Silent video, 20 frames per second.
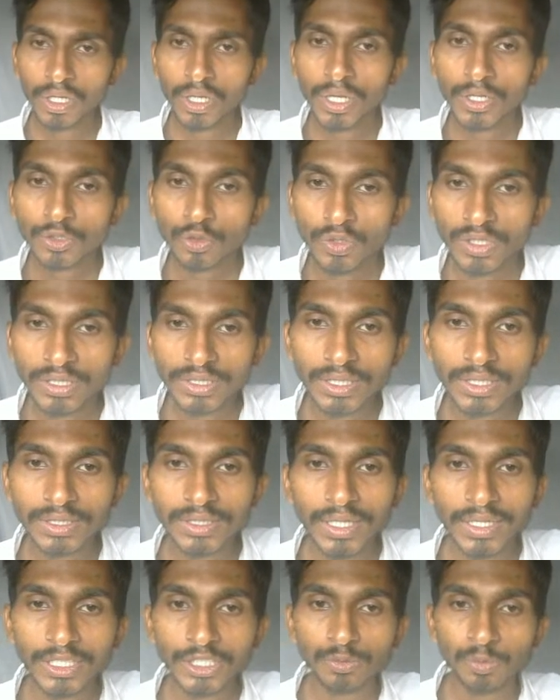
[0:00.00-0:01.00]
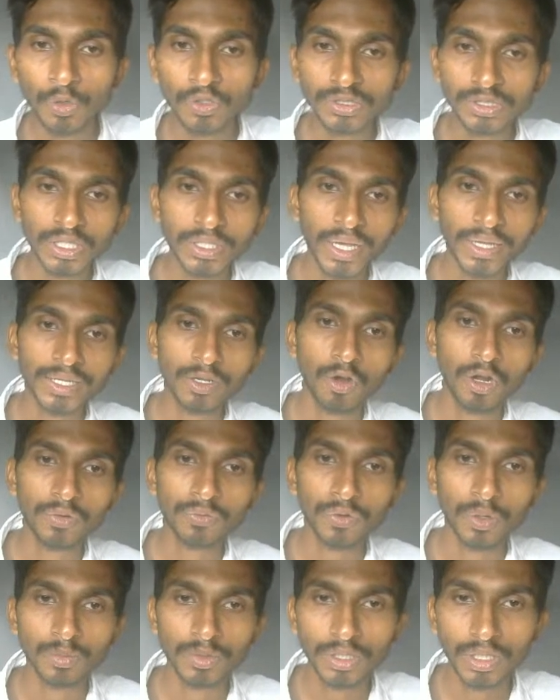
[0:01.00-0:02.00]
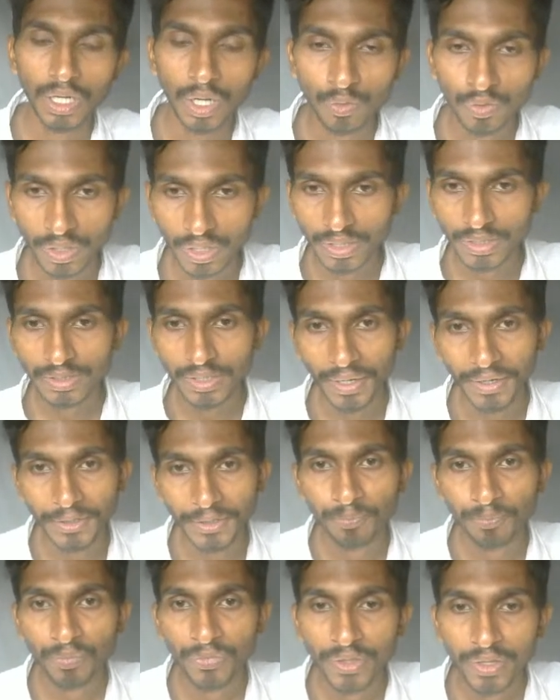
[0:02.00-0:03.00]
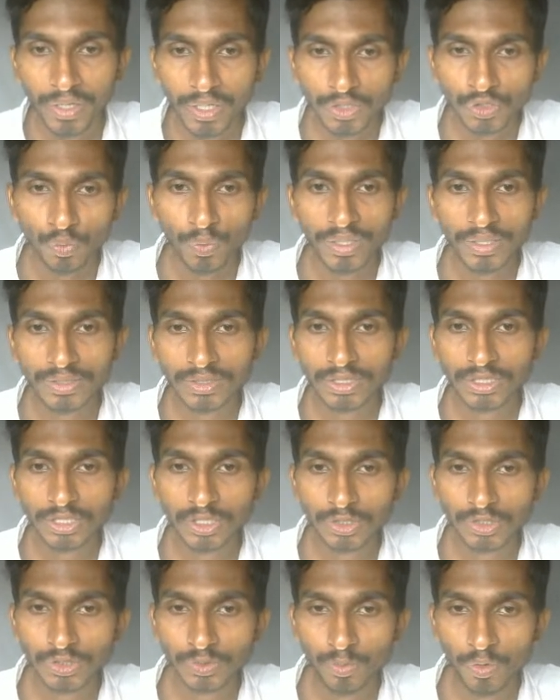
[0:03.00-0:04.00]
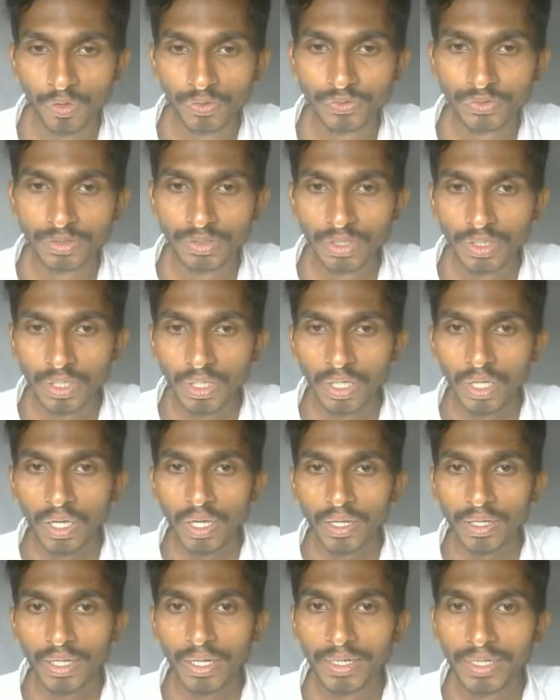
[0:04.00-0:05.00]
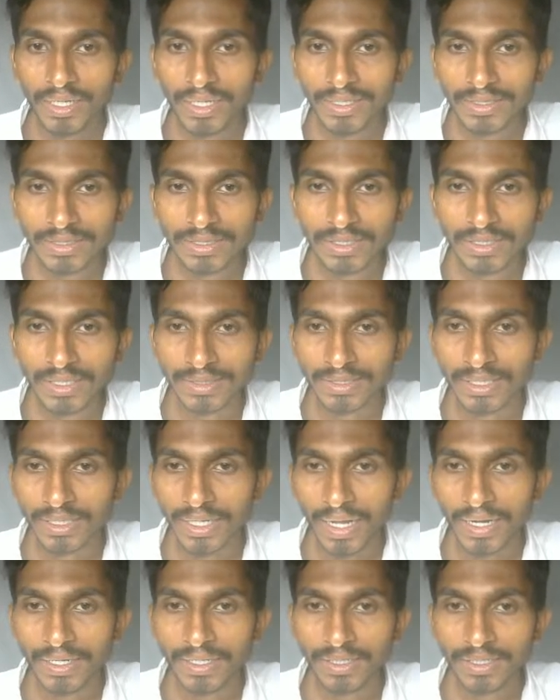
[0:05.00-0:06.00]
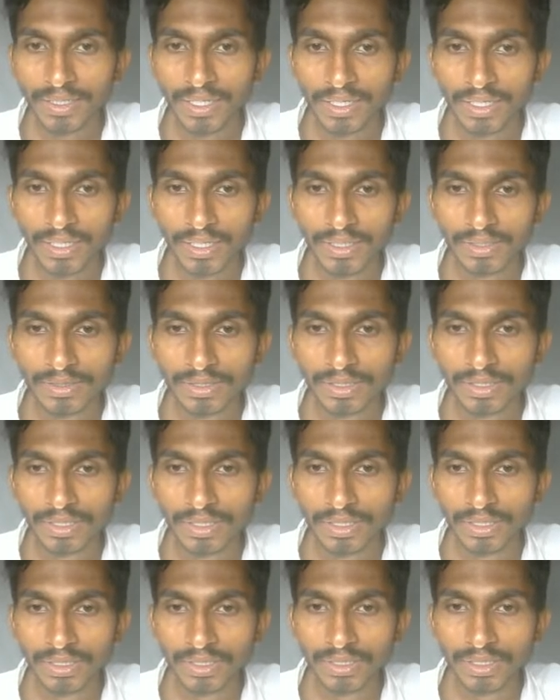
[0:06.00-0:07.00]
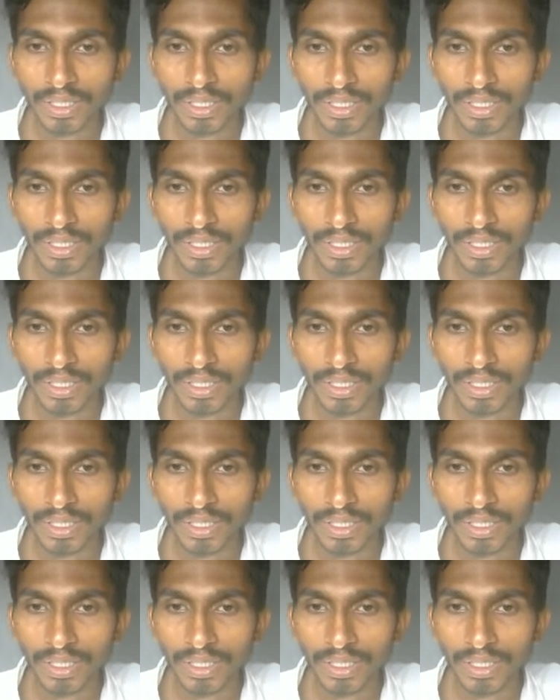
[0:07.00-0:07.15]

So this is the response that I got from the Cloudnary side. So what is this response? Contains the asset ID, contains the